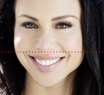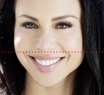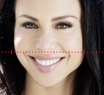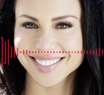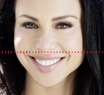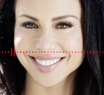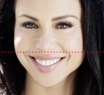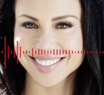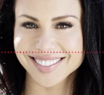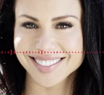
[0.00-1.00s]
So, yeah,
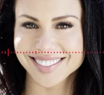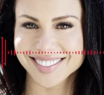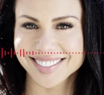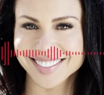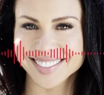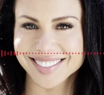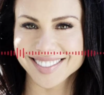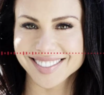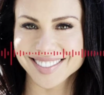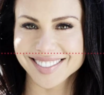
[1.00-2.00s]
tell us a little bit more about
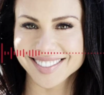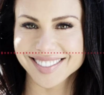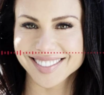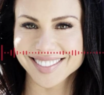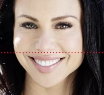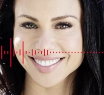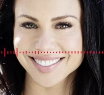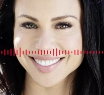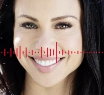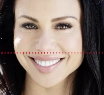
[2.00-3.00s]
that. Like, what's
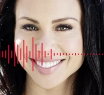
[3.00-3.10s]
going on?